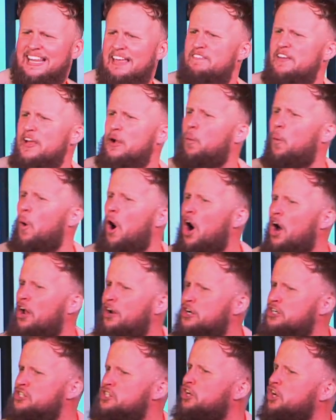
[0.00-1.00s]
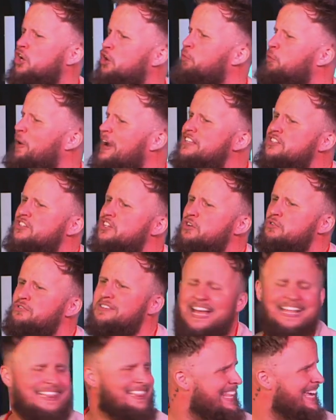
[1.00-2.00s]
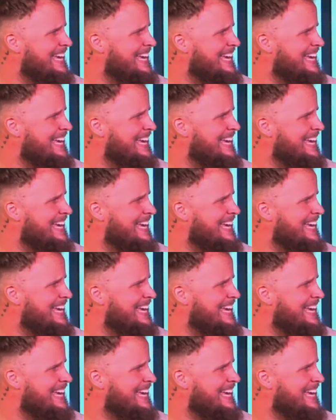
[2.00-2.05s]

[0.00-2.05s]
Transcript: living waters to go rescue dead